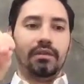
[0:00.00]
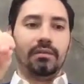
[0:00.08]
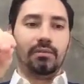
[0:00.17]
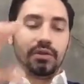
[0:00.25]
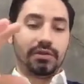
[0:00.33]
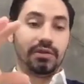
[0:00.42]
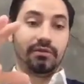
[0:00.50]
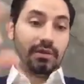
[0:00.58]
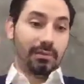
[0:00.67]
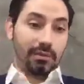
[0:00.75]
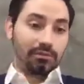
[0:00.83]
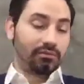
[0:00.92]

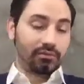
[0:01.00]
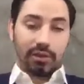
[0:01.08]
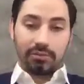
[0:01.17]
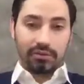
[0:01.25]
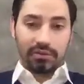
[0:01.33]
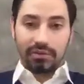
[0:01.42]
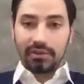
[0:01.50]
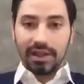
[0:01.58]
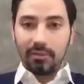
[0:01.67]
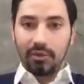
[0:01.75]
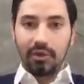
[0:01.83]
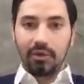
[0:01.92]
Not most of the
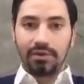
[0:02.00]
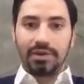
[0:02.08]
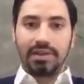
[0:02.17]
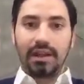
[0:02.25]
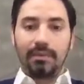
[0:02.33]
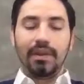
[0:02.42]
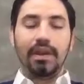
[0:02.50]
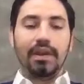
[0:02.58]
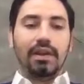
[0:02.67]
time, but all the time.